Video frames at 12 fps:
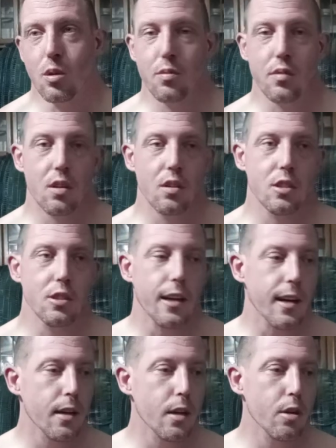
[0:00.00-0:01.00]
a girl turns you
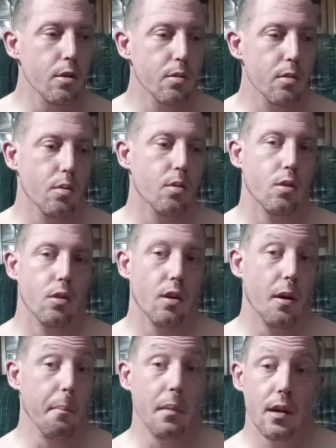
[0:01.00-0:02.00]
down or
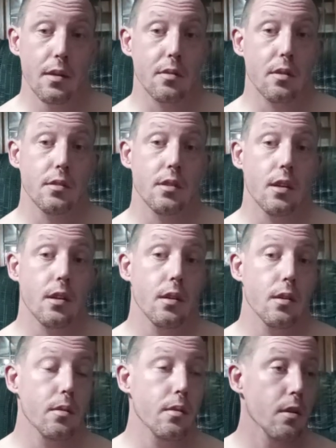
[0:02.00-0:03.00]
a man turns you
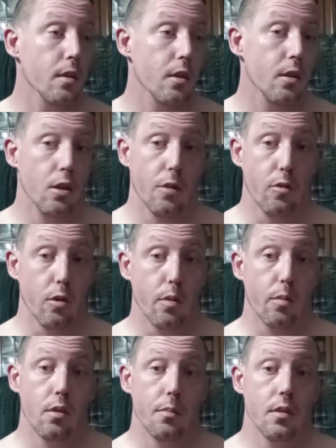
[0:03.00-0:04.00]
down, if you're
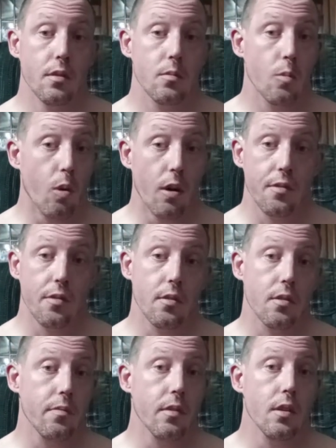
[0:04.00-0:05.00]
a woman watching
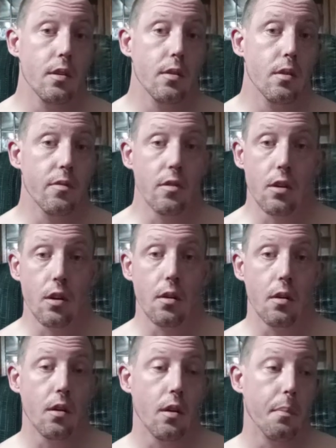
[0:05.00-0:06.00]
this video, if
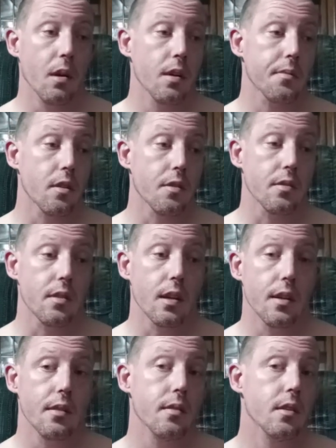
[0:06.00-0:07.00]
you're a man turns you
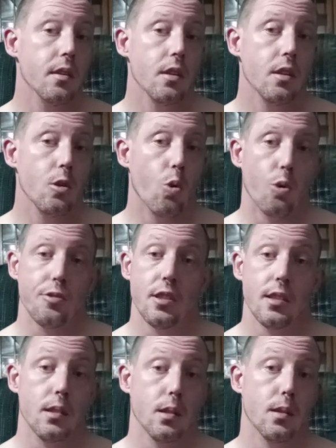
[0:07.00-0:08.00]
down or
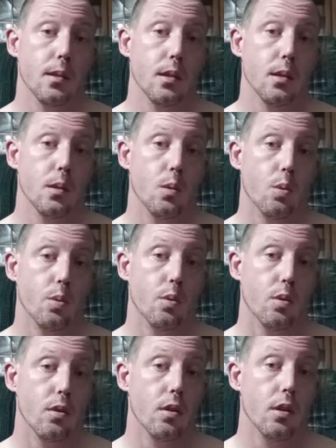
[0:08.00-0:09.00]
cheats on you,
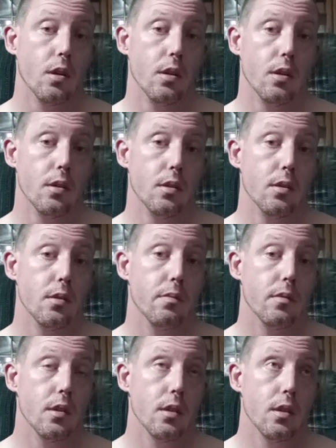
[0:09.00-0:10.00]
or
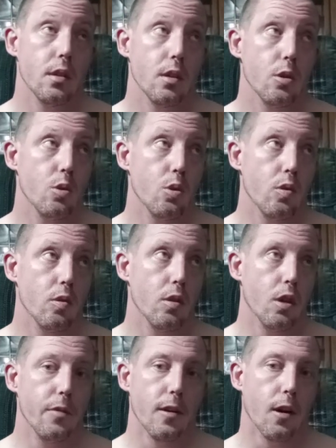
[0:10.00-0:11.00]

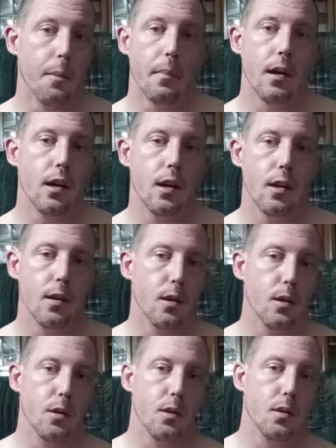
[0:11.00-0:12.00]
if you're a man,
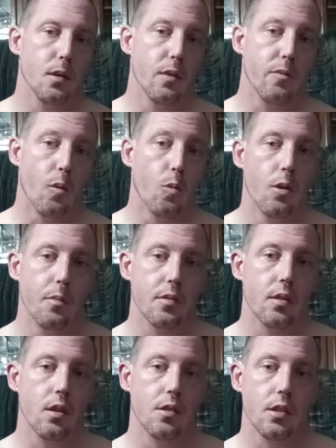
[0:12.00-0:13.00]
if a
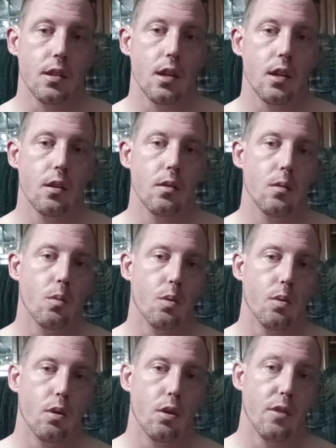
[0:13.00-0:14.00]
woman turns you down,
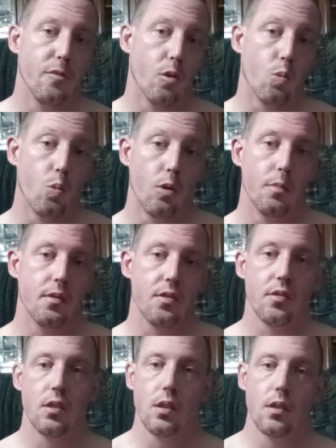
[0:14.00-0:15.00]
or if your woman
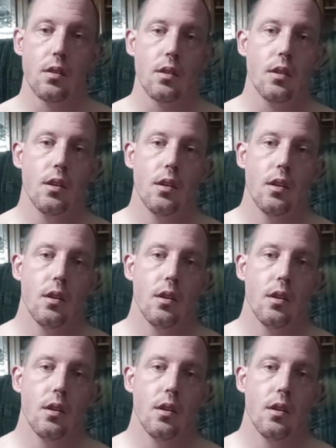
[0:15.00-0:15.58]
is cheating on you,